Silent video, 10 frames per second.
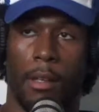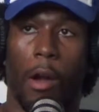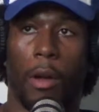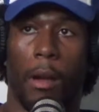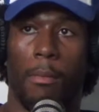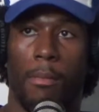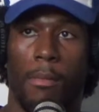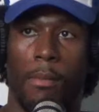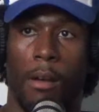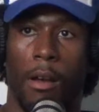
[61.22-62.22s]
Okay.
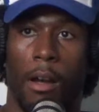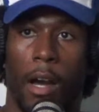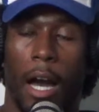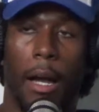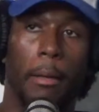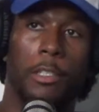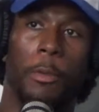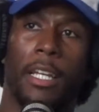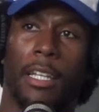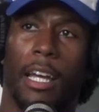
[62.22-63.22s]

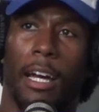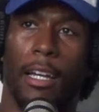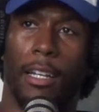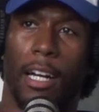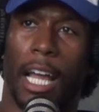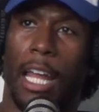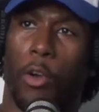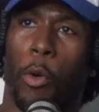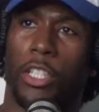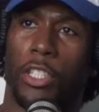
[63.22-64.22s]
Speaking of that, I got a
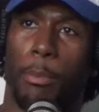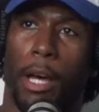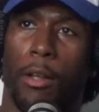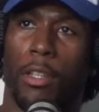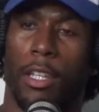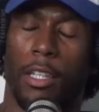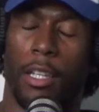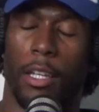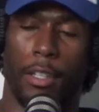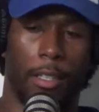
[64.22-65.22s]
question about
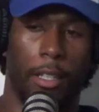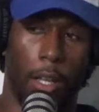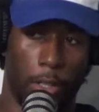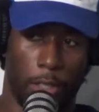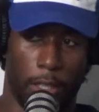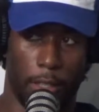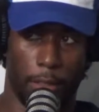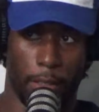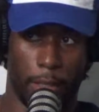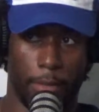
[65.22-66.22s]
the colors of
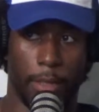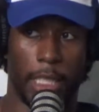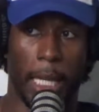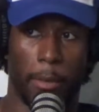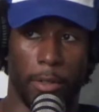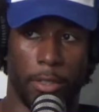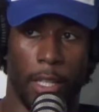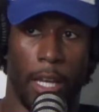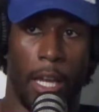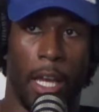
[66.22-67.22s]
the sabers.
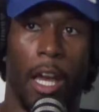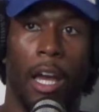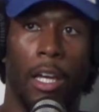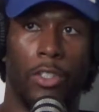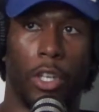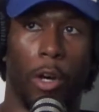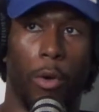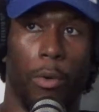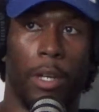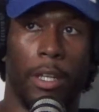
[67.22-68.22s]

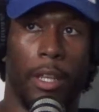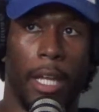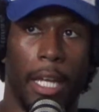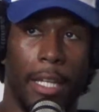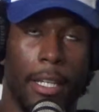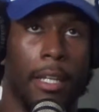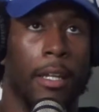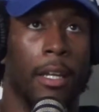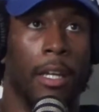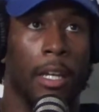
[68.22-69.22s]
So
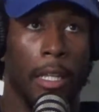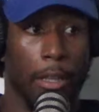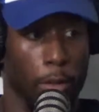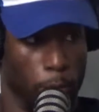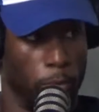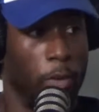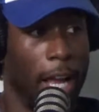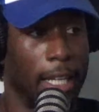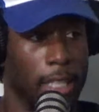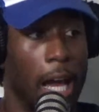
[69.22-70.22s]
the
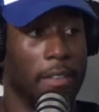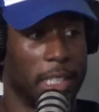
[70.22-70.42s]
red is obviously